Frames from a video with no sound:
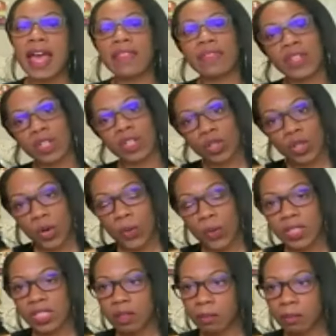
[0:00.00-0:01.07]
And then
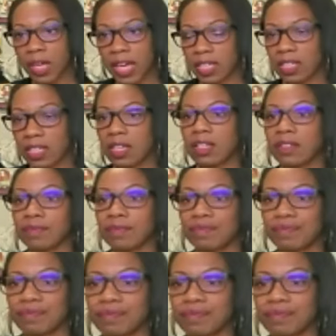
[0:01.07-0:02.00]
go into pegging.